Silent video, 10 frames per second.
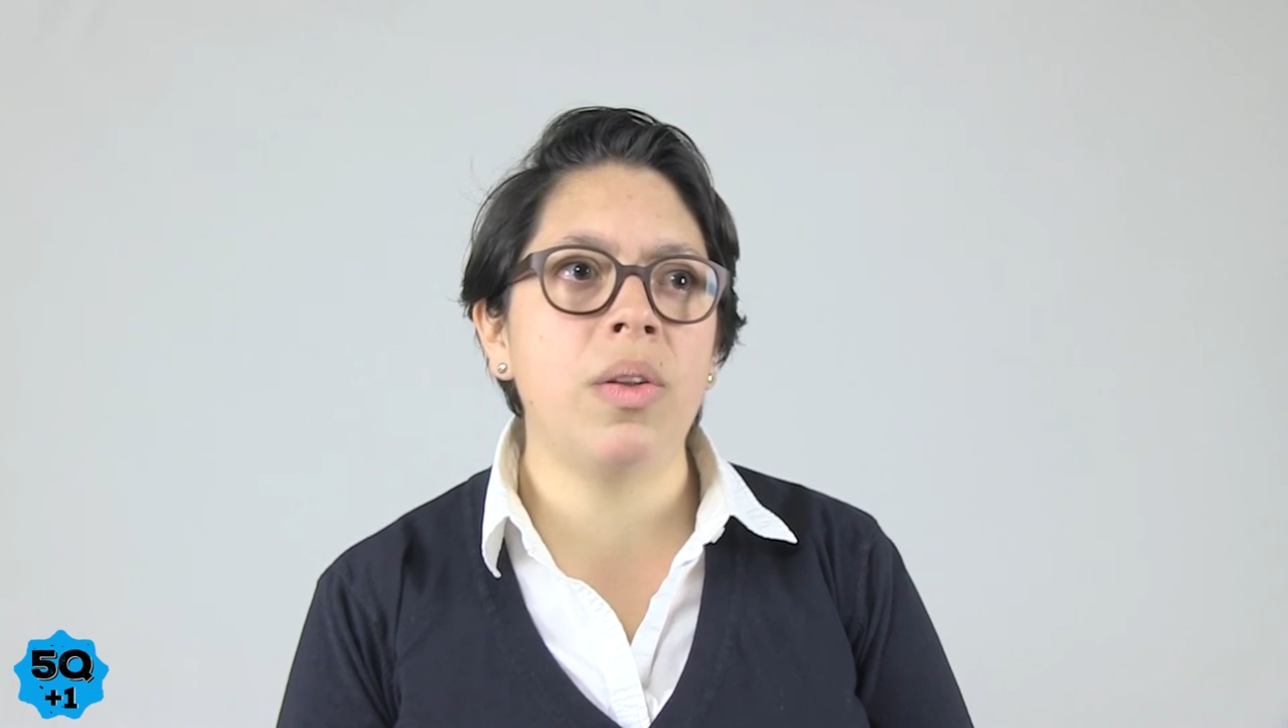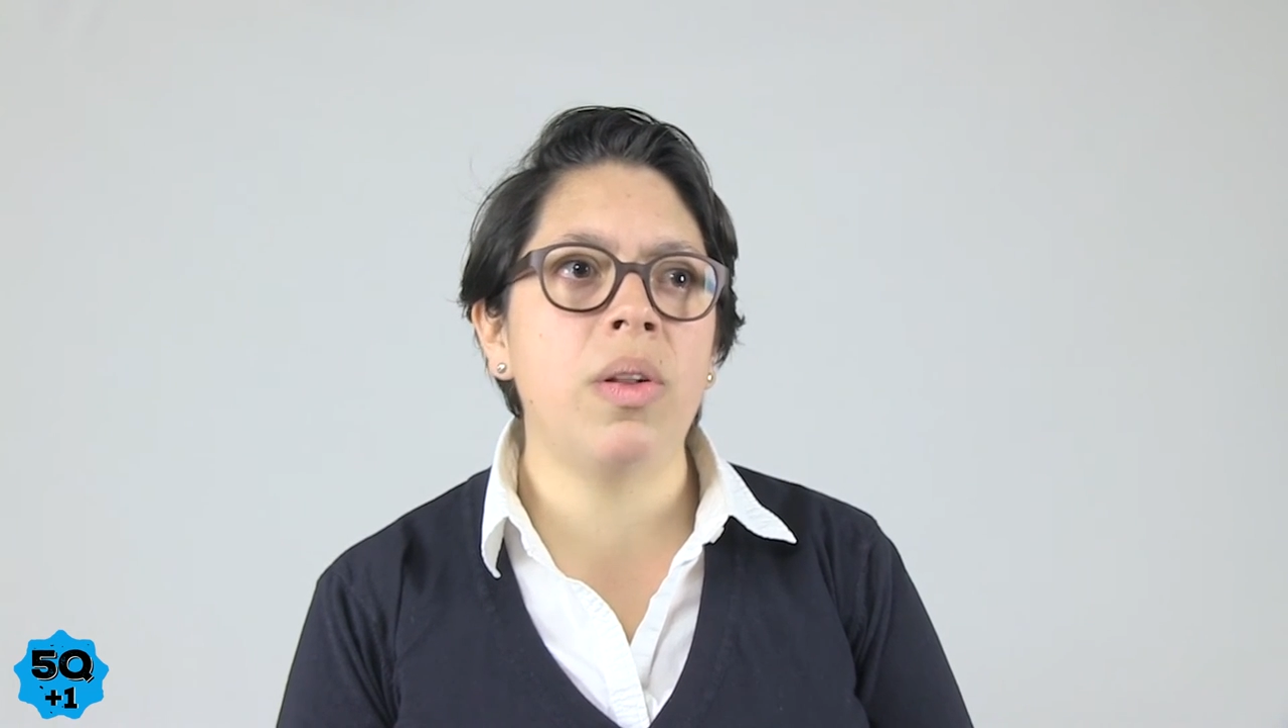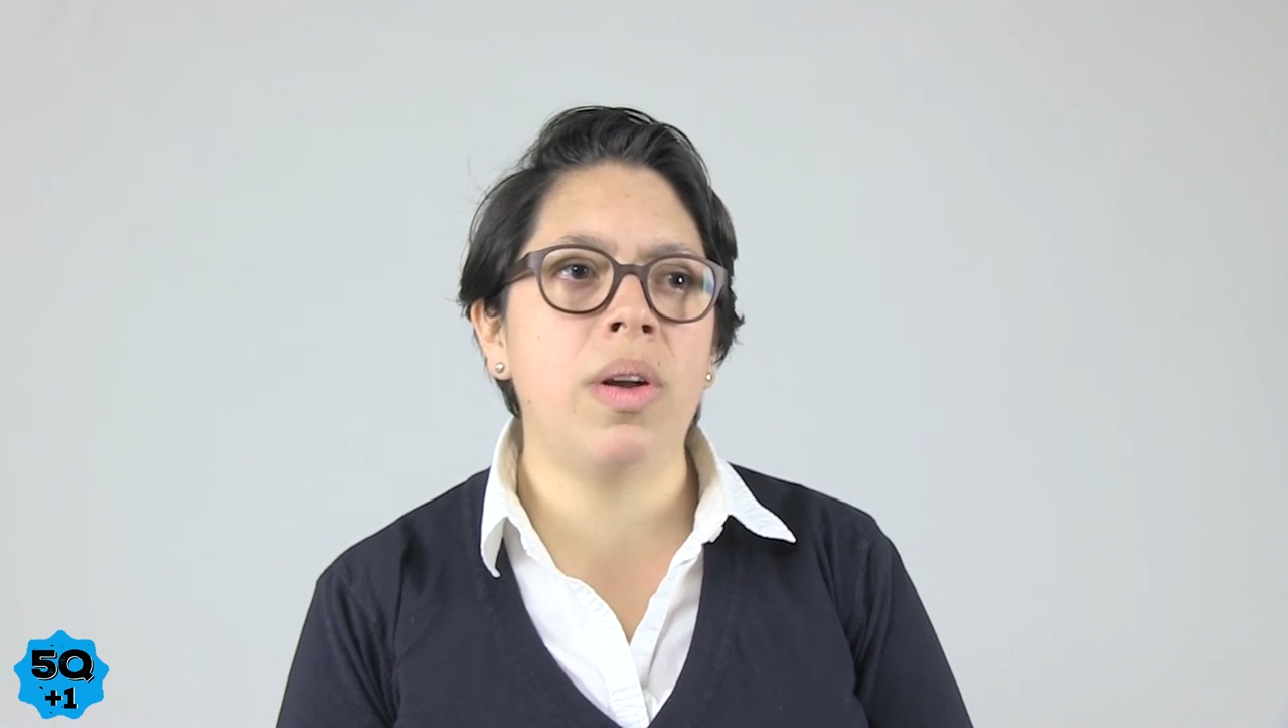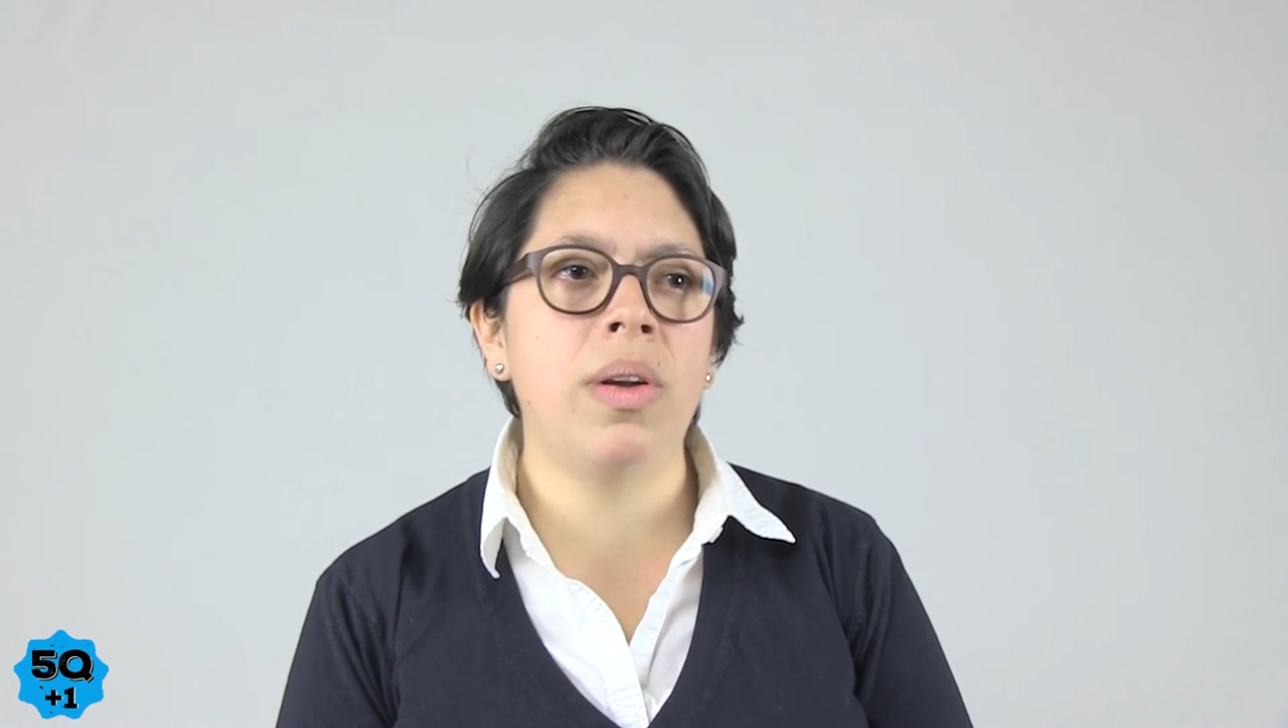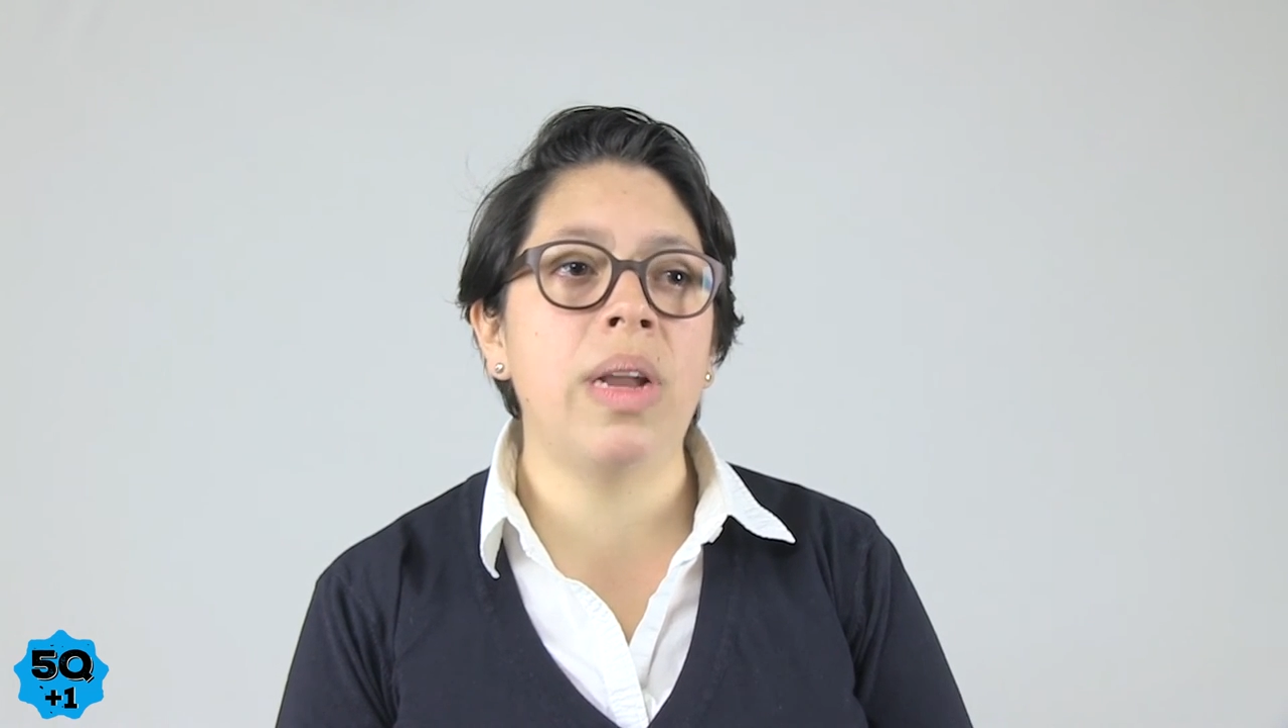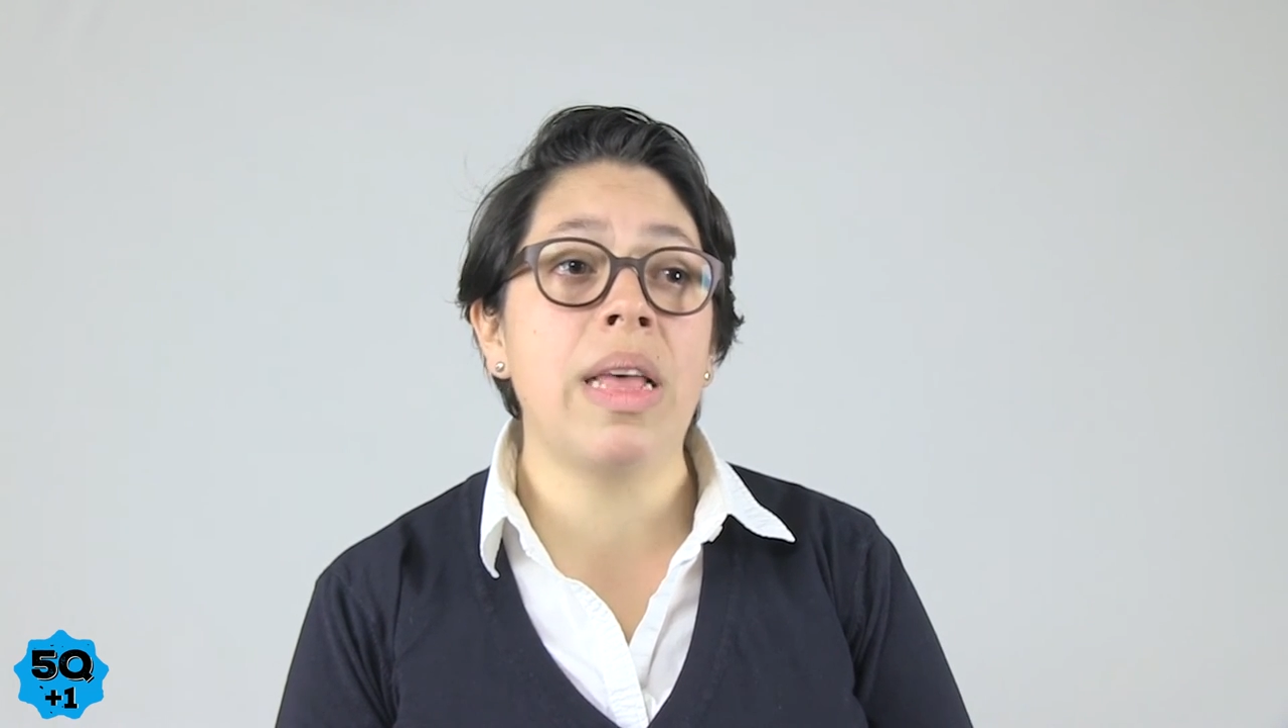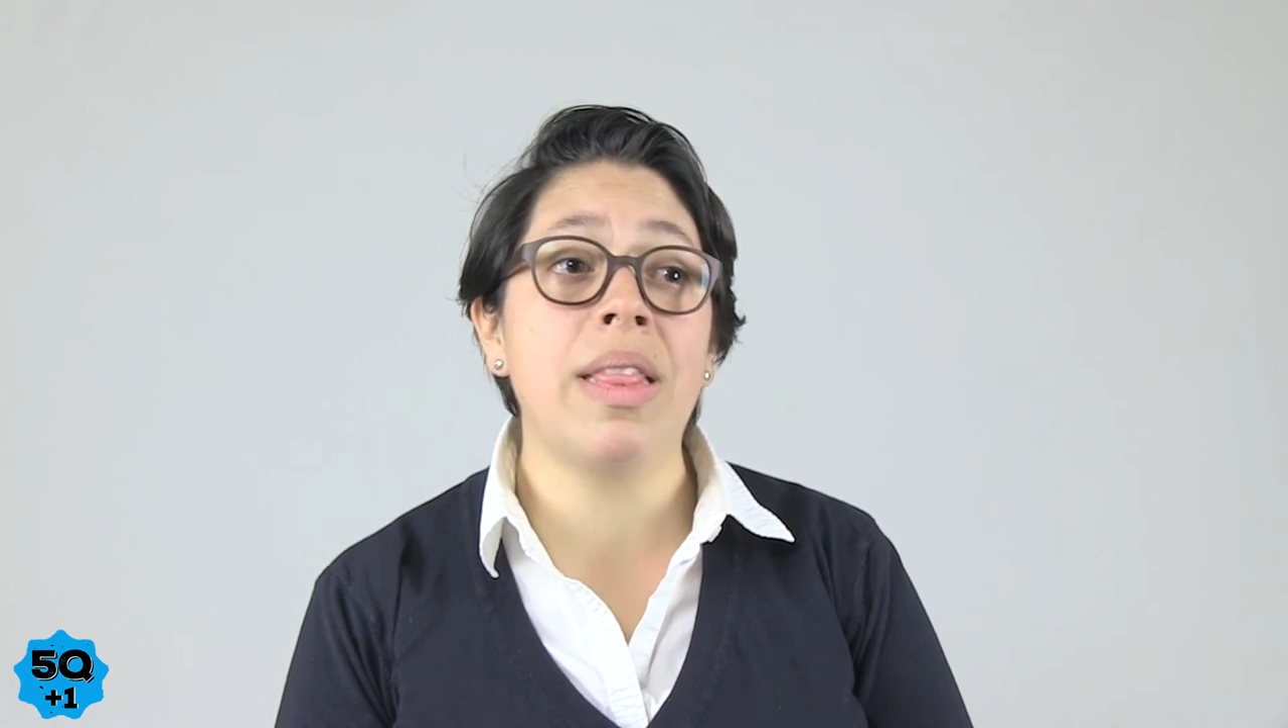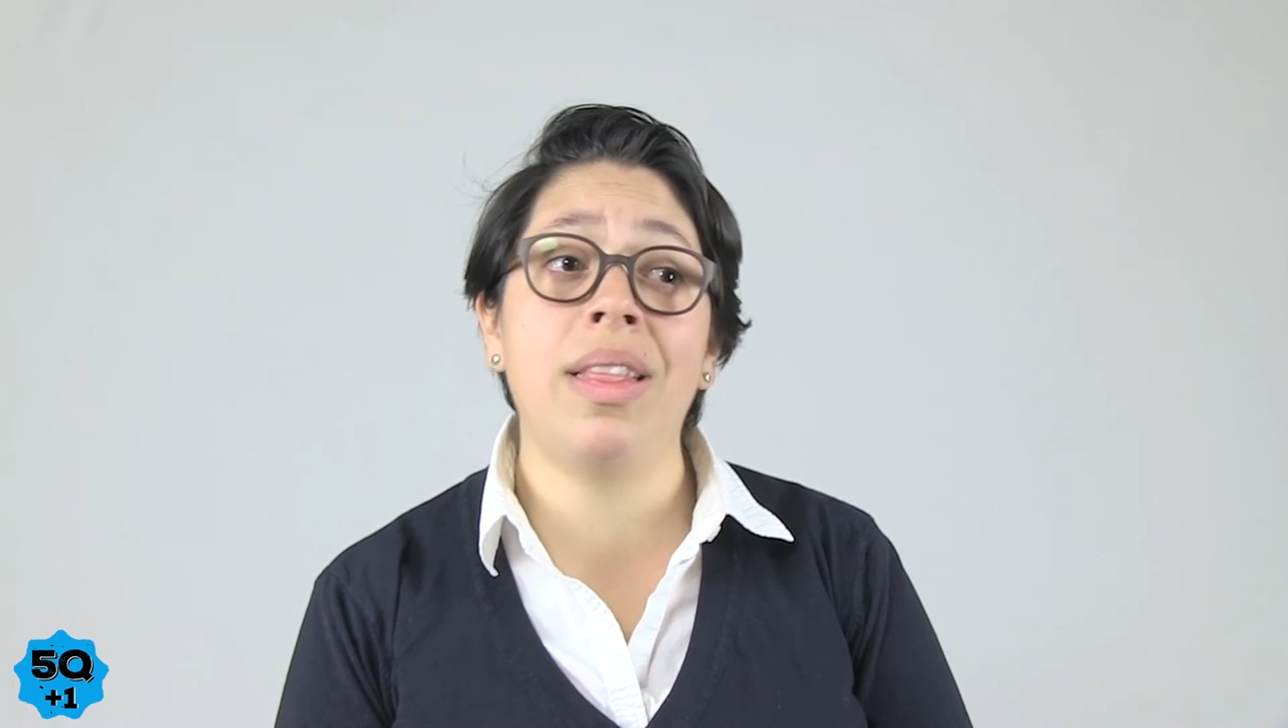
to learn